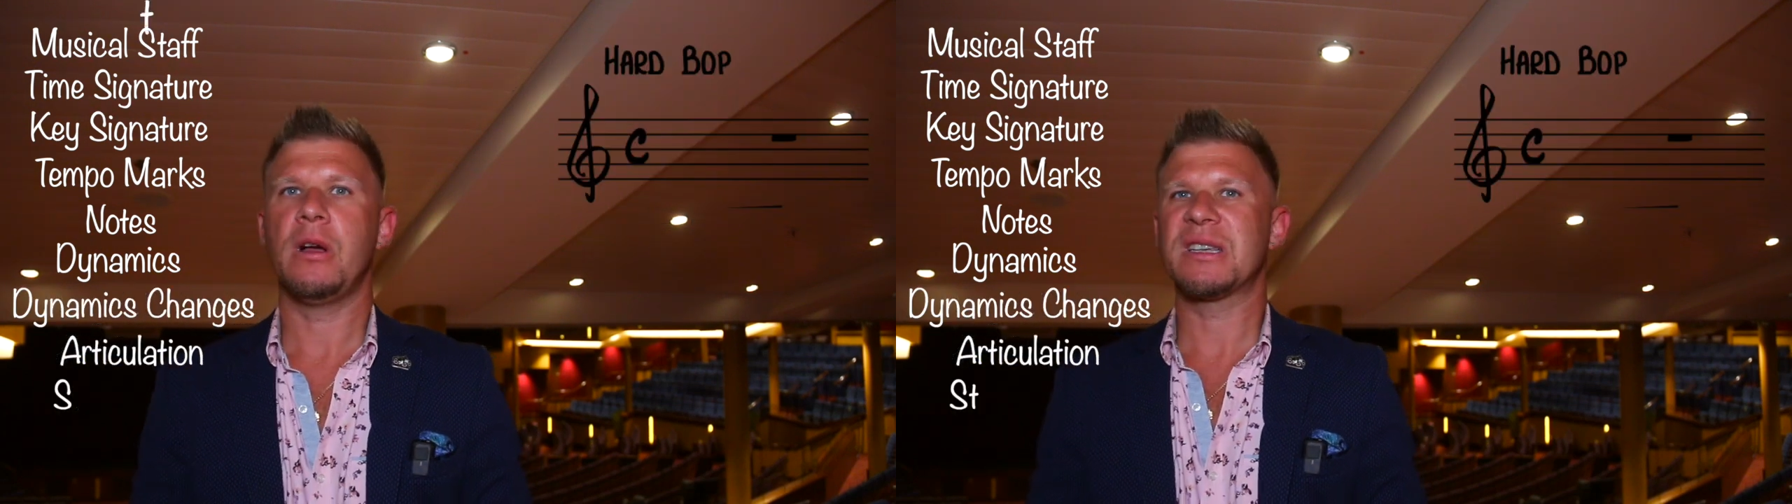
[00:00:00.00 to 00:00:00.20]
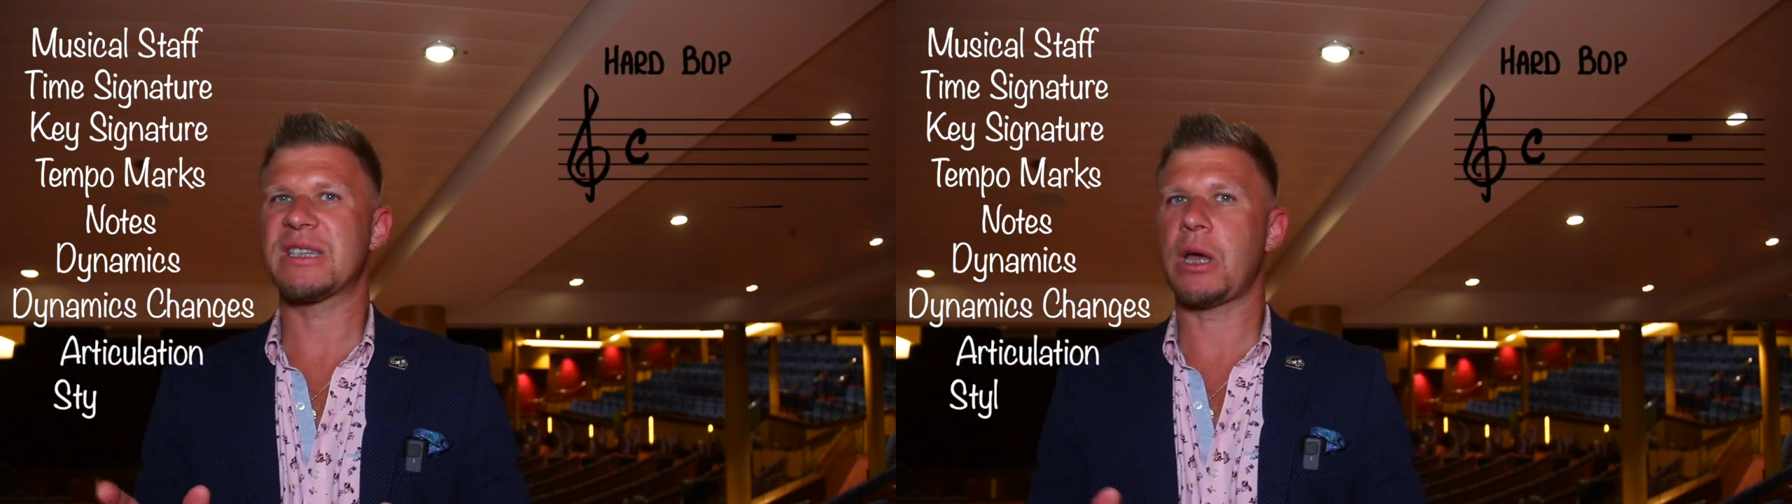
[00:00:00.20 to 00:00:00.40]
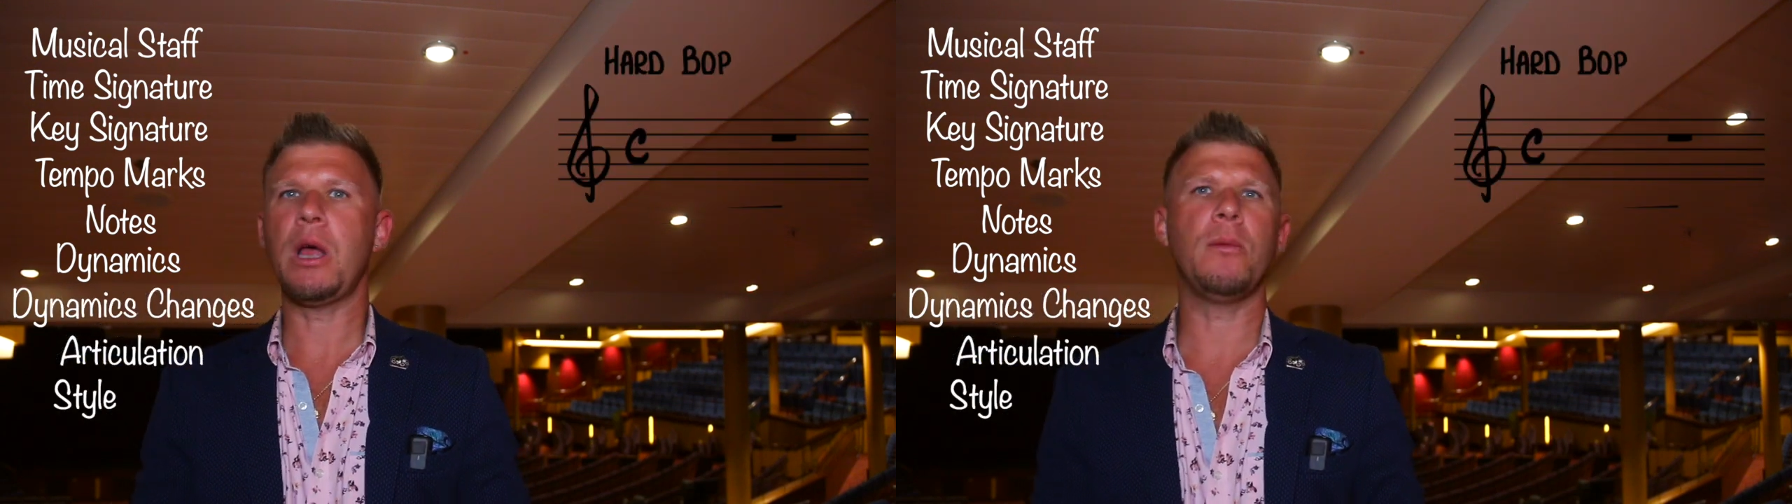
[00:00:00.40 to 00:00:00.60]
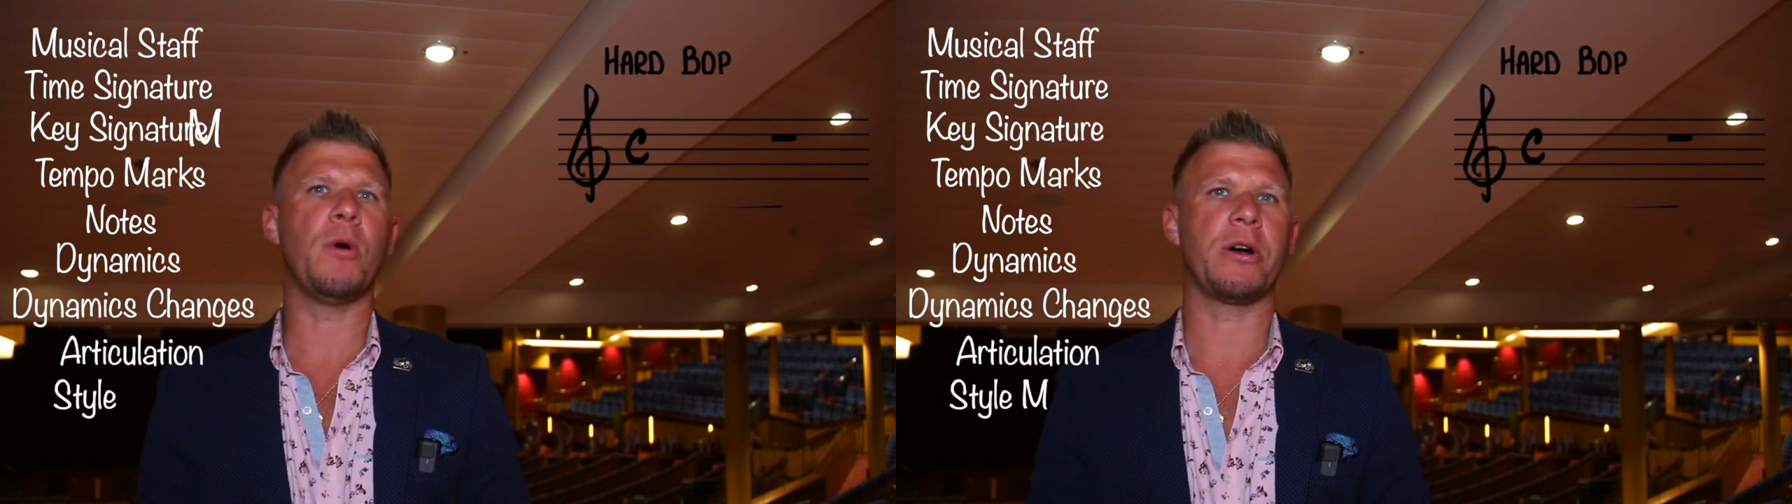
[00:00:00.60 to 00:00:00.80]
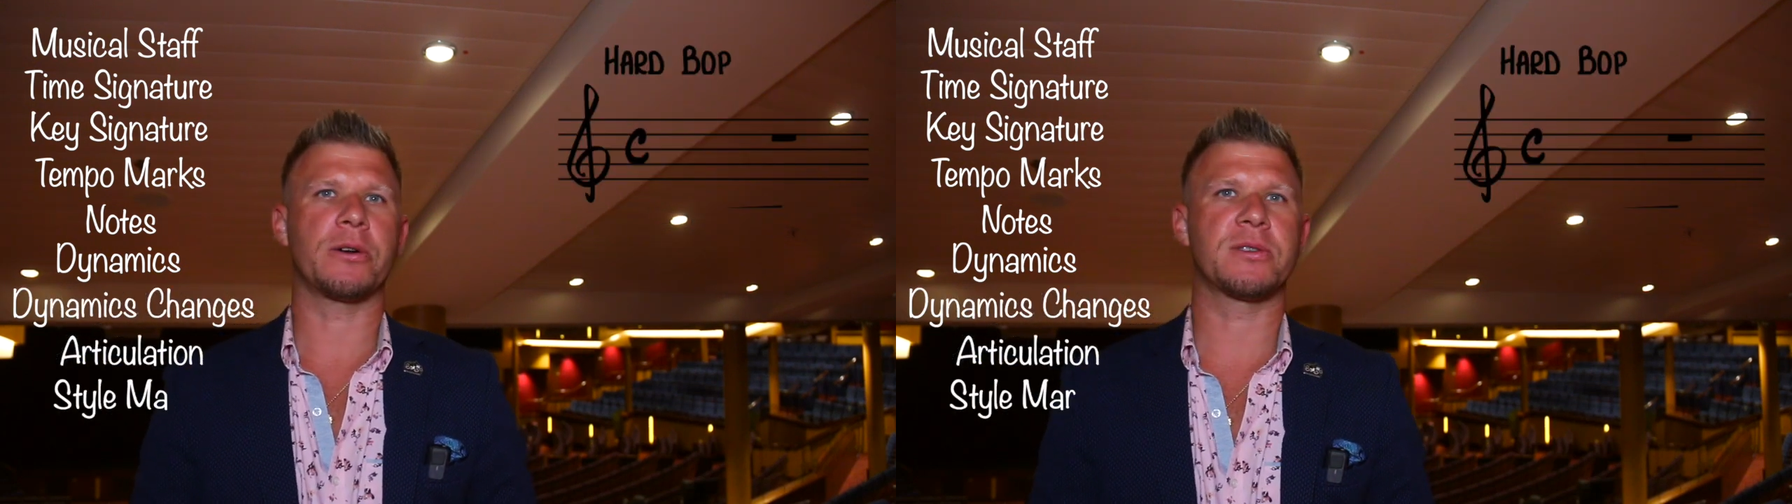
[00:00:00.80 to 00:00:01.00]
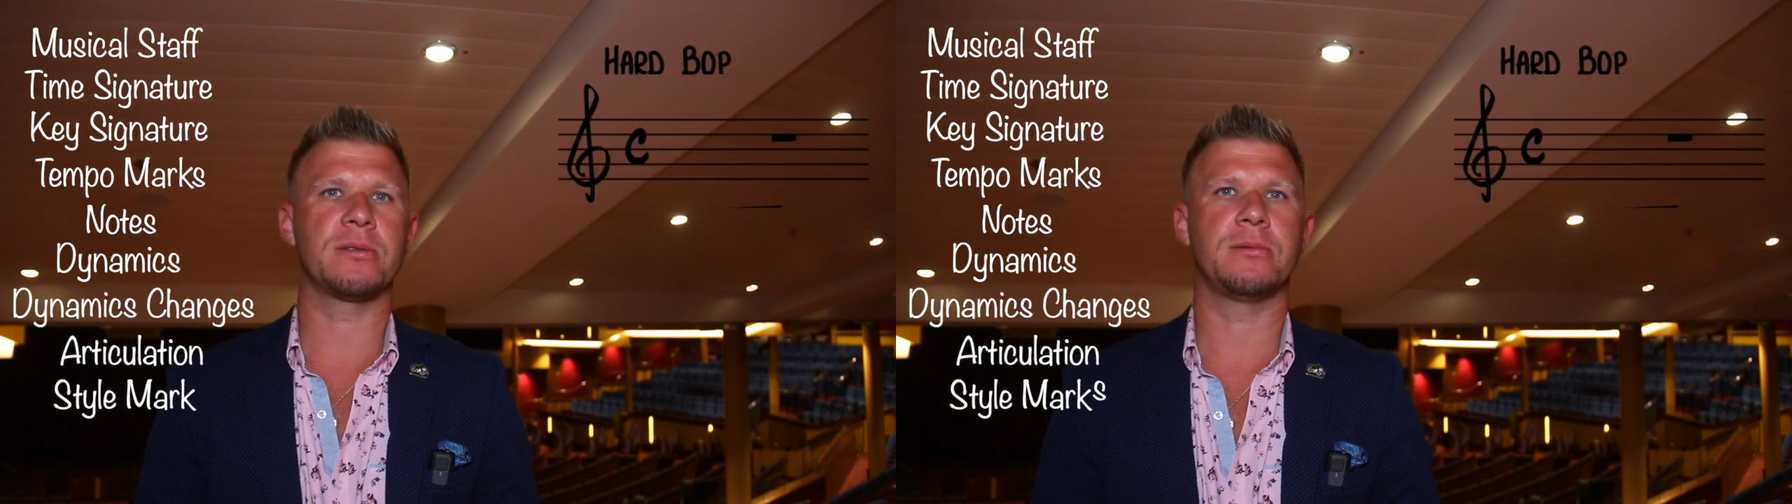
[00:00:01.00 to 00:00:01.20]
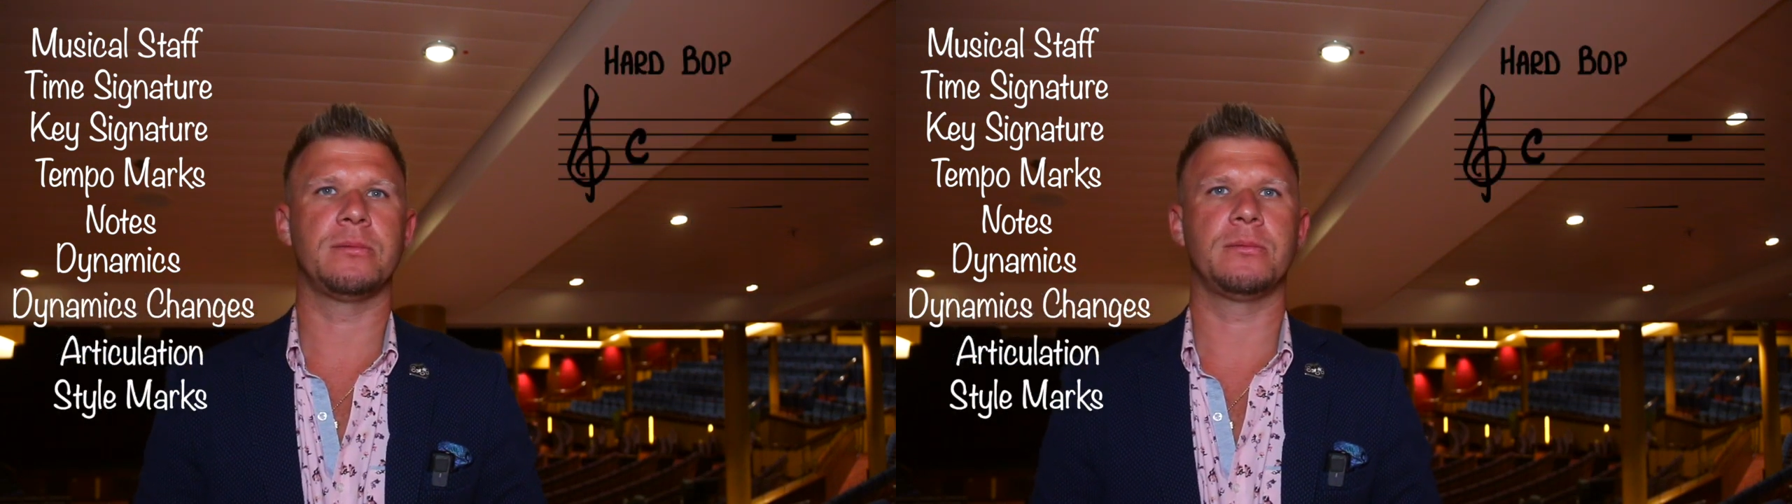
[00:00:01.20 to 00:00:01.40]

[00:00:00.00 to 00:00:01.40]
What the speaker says: style marks,